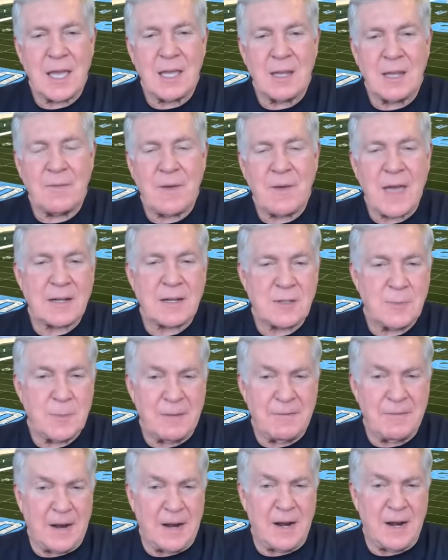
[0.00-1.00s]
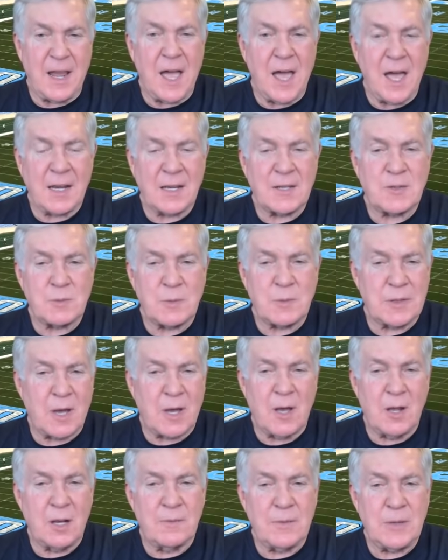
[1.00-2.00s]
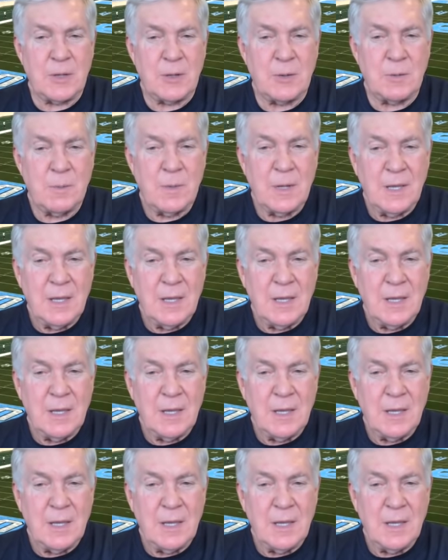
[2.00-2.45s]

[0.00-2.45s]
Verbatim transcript: In fact, to be very honest with all of you,